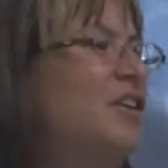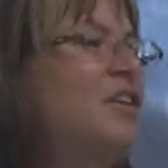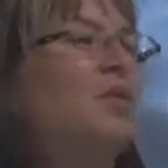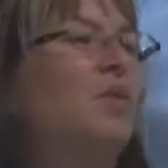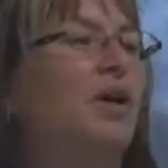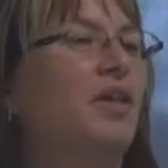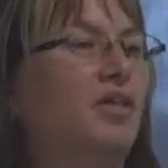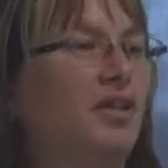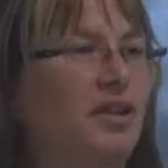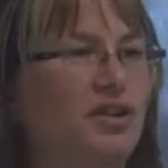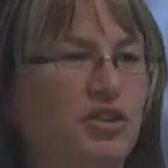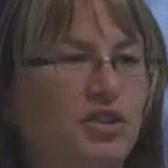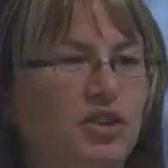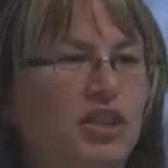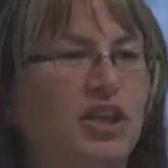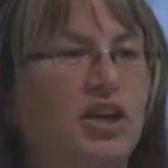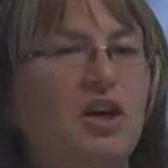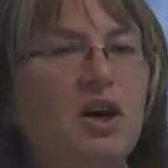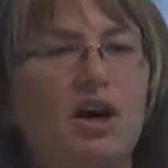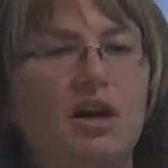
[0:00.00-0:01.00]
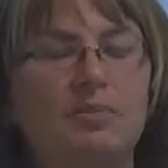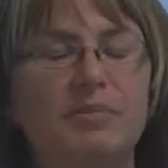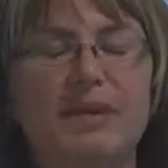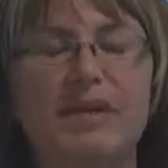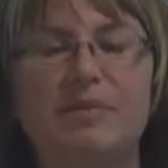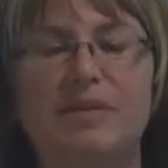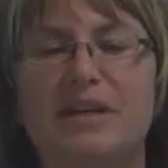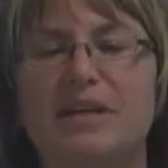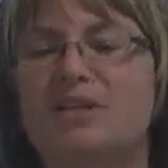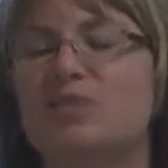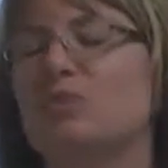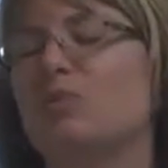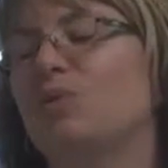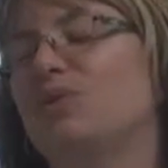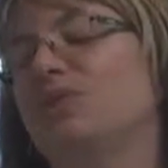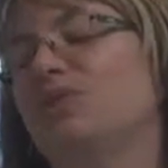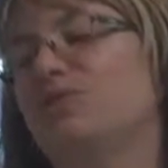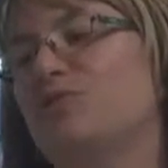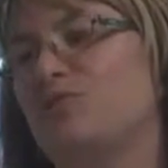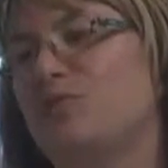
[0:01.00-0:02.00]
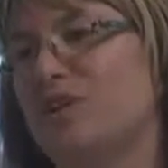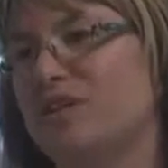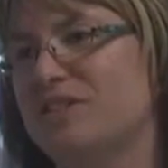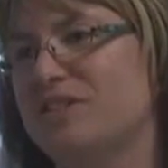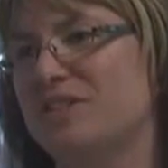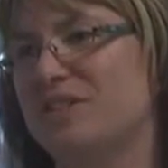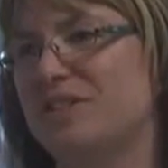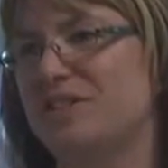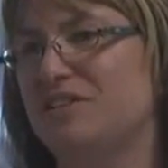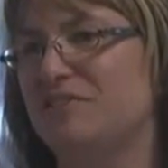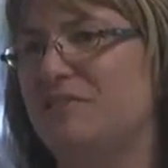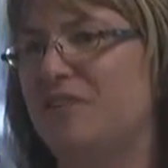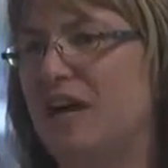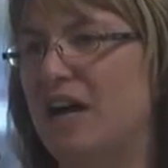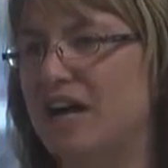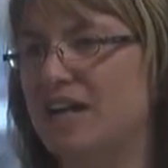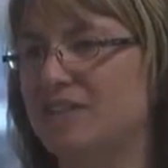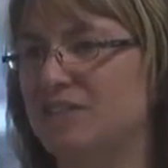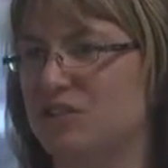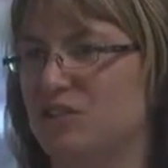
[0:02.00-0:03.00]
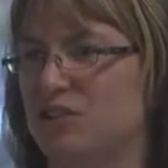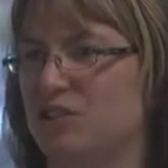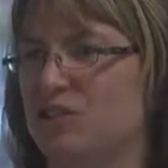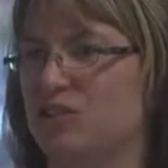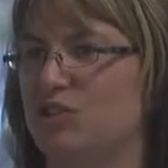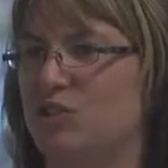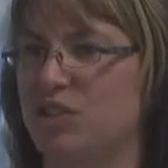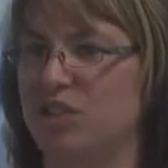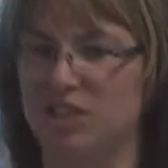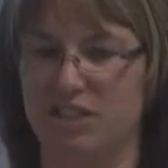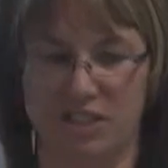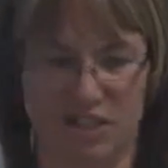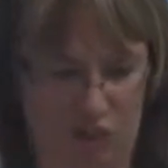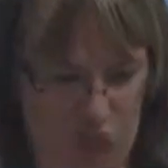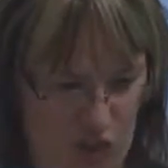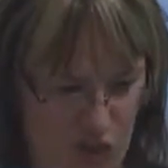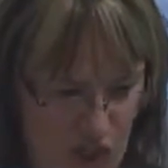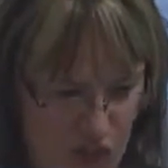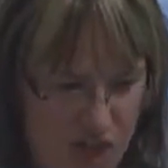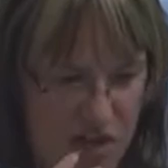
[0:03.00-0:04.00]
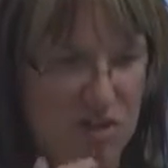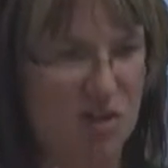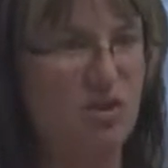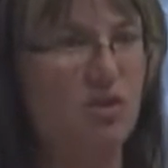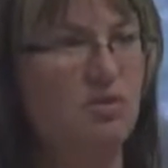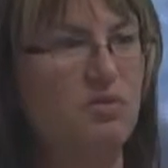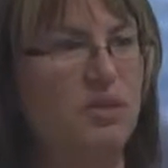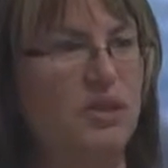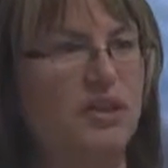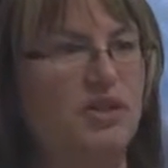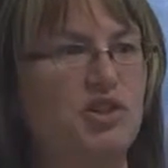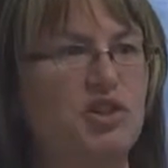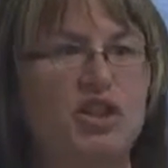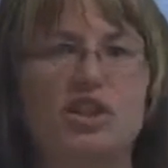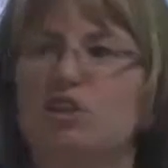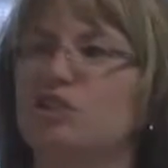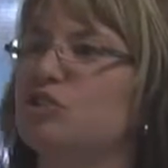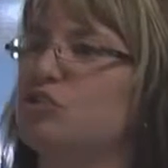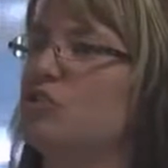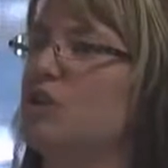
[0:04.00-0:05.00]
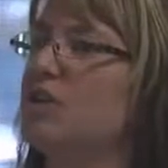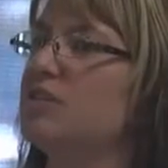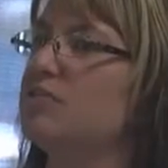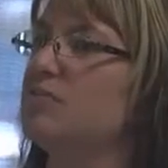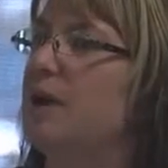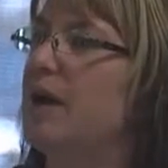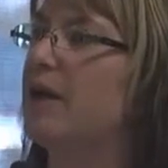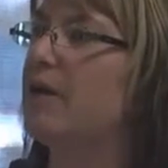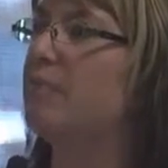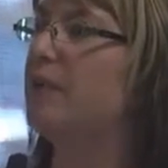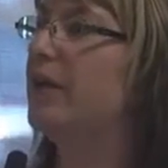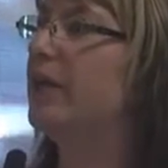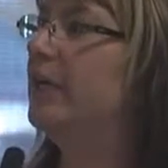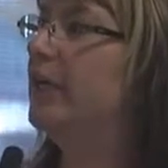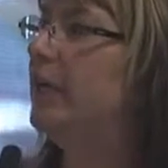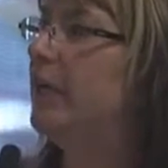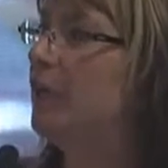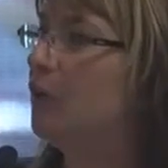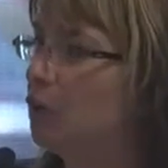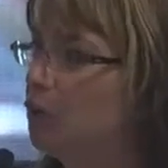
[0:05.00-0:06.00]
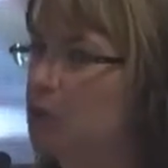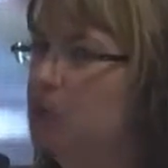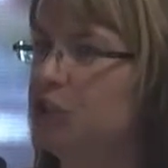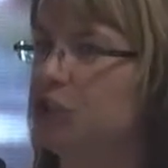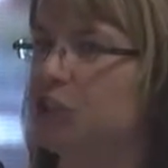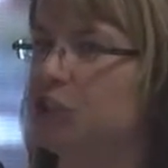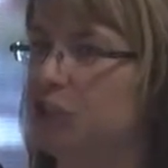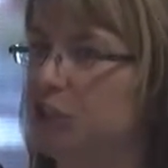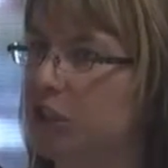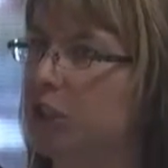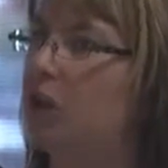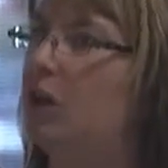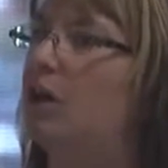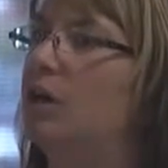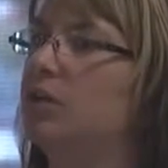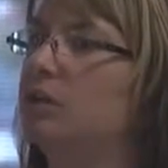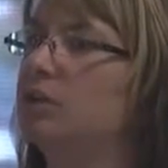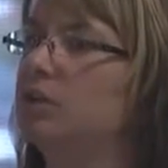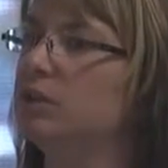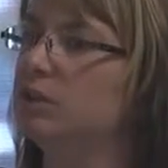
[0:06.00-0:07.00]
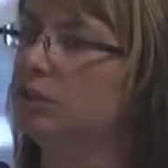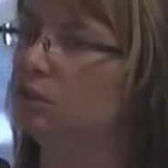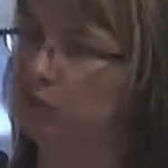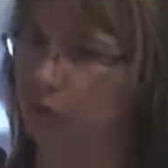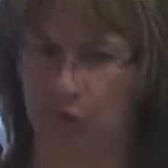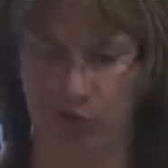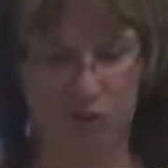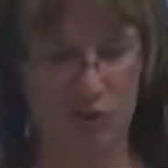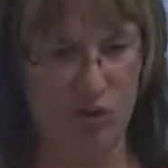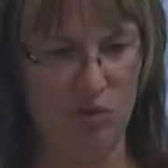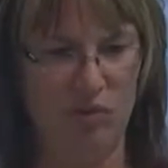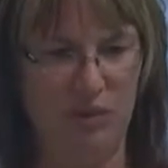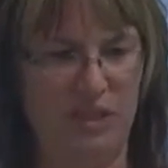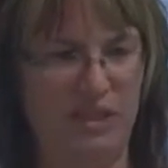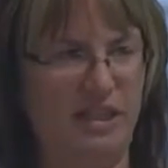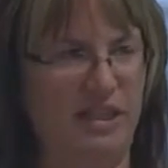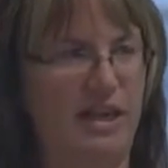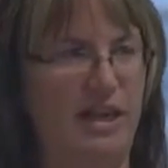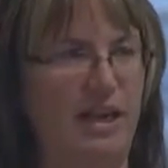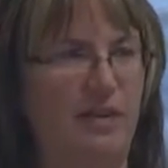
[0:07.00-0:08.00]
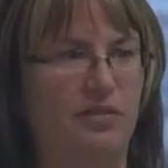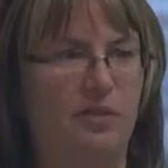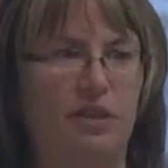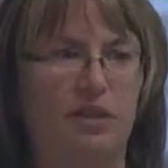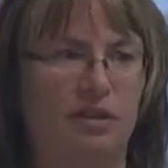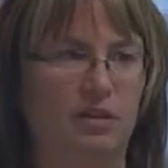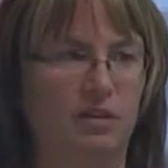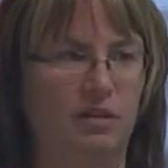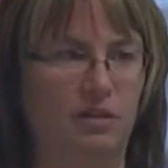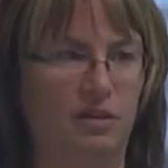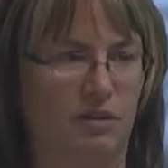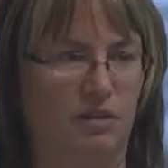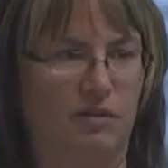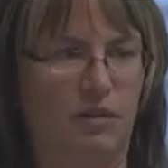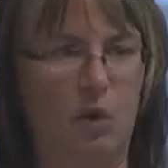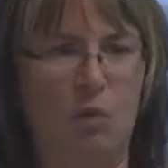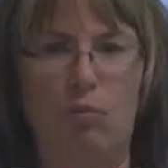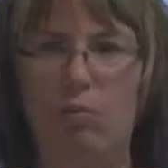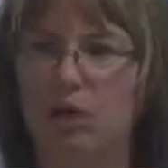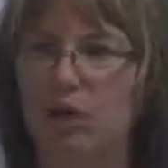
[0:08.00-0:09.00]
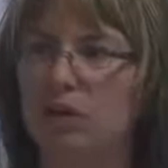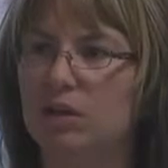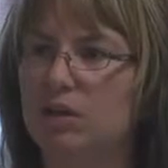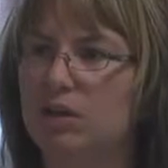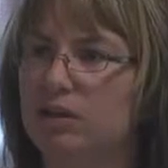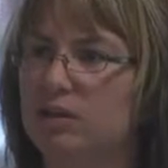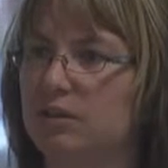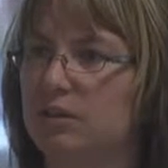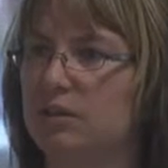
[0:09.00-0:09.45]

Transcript: Well, she called me because we're their trusted advisor. She knew that she could trust my opinion on who she should call. There's no need to get out the phone book.